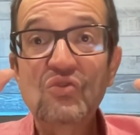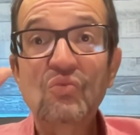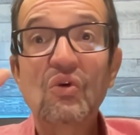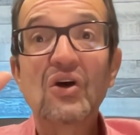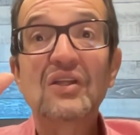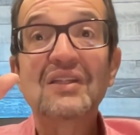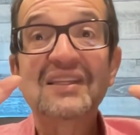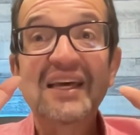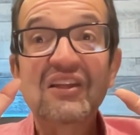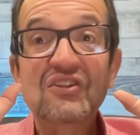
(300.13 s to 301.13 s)
want
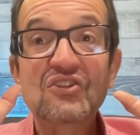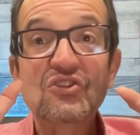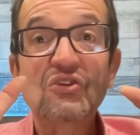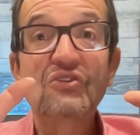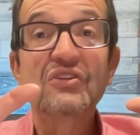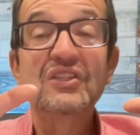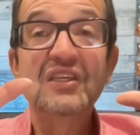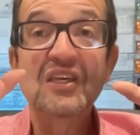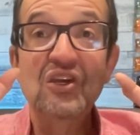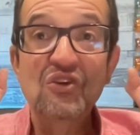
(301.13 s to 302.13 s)
that
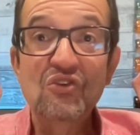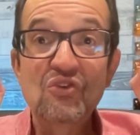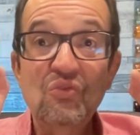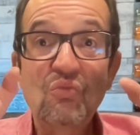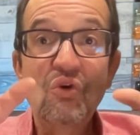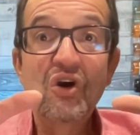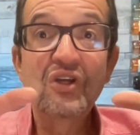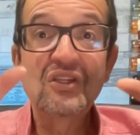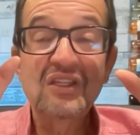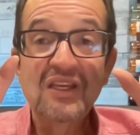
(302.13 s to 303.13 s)
uncertainty. You
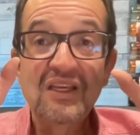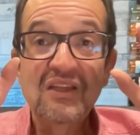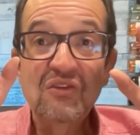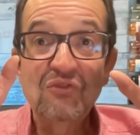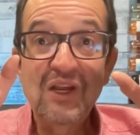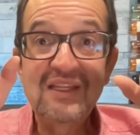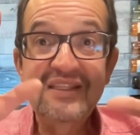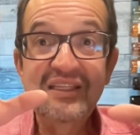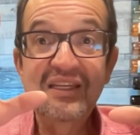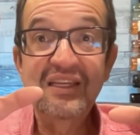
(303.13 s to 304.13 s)
want the
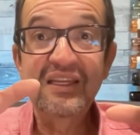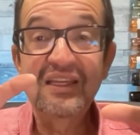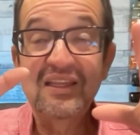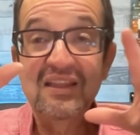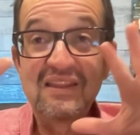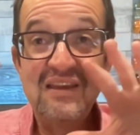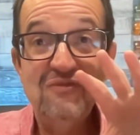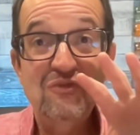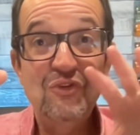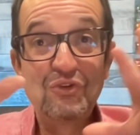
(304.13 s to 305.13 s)
volatility.
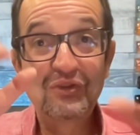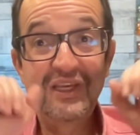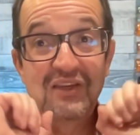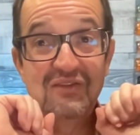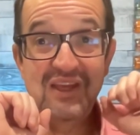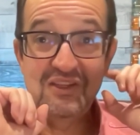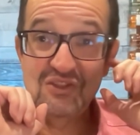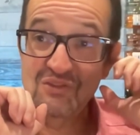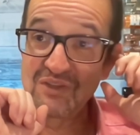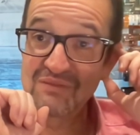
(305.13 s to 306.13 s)
Therefore, you could take advantage
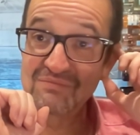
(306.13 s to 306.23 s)
of it.